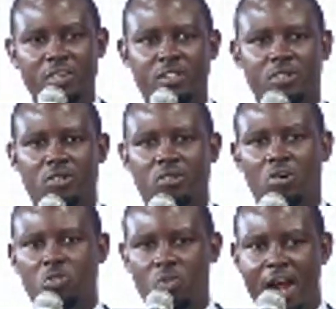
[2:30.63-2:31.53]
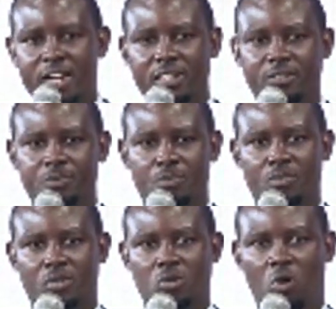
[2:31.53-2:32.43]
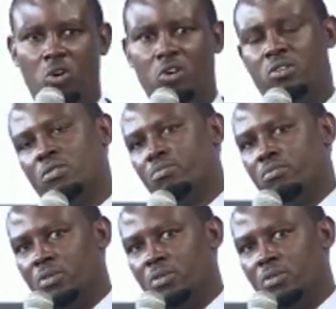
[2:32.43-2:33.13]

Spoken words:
having or running, or